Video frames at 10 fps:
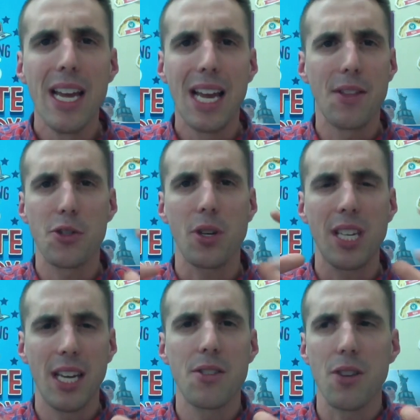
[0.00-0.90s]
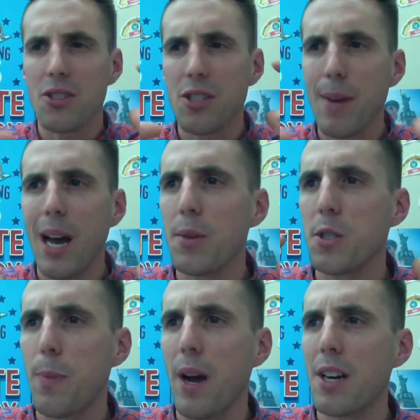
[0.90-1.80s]
and that your kids are somehow
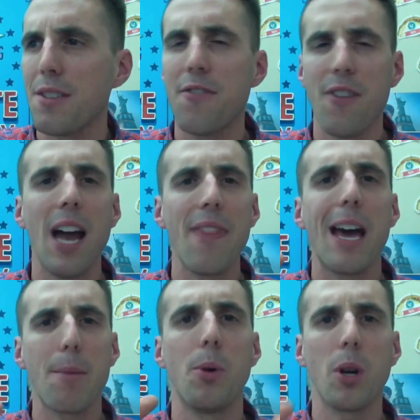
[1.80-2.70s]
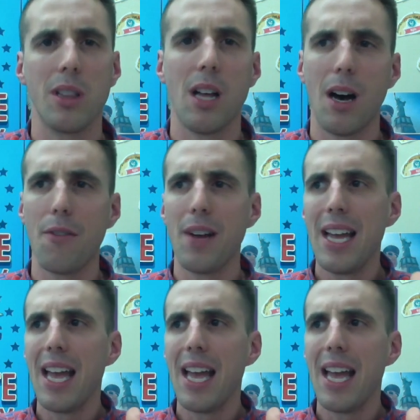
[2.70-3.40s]
inspired to find that book love.